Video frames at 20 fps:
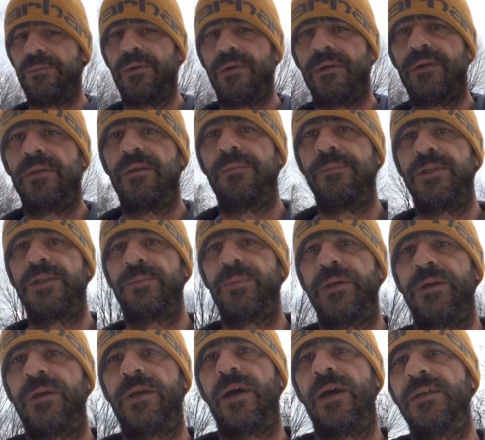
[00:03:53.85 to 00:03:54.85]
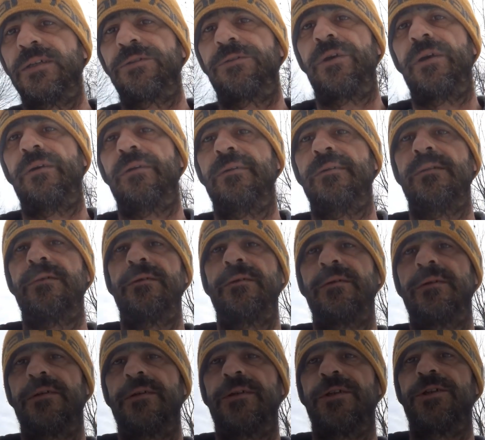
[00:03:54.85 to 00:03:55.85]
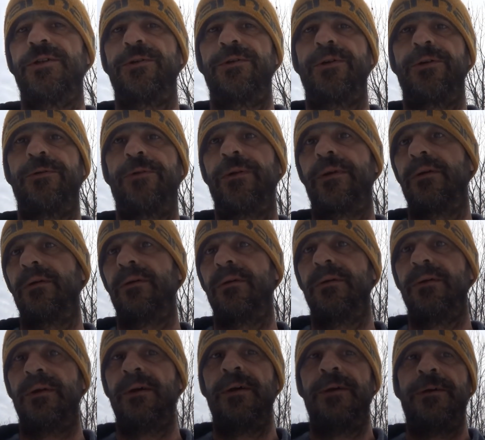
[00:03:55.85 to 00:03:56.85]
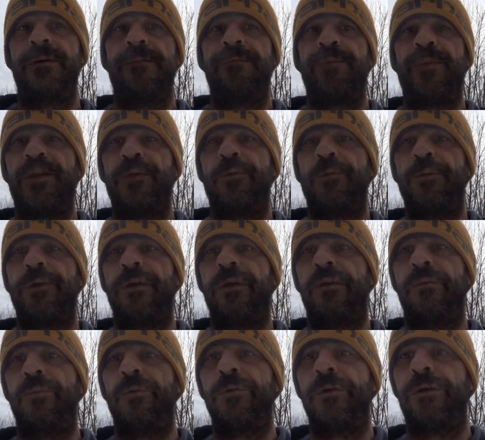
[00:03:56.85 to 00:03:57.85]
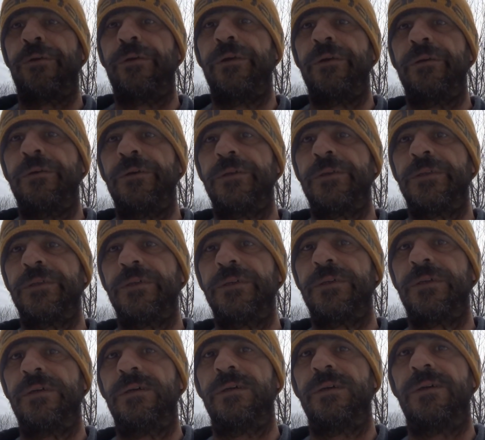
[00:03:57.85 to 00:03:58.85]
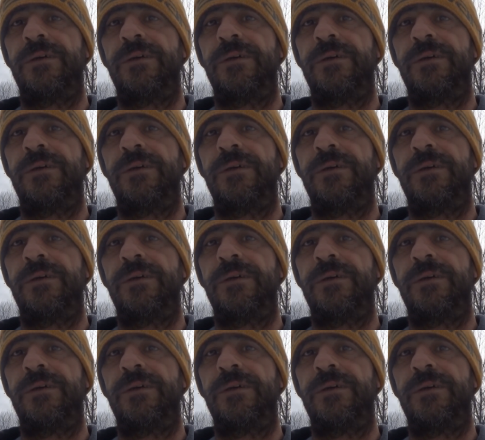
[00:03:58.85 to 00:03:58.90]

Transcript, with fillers: but let me spin you guys around and just show you what the, the old animal area looks like.